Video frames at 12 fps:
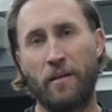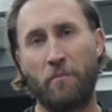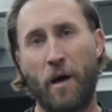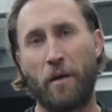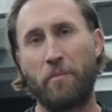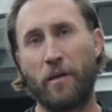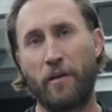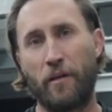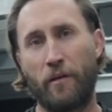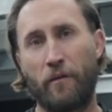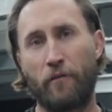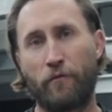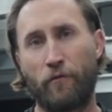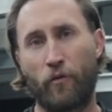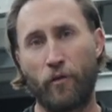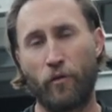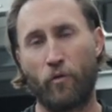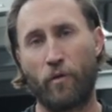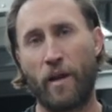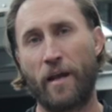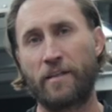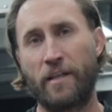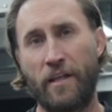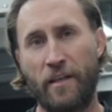in my opinion, for your
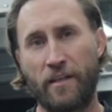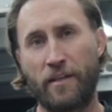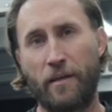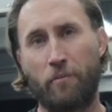next EDC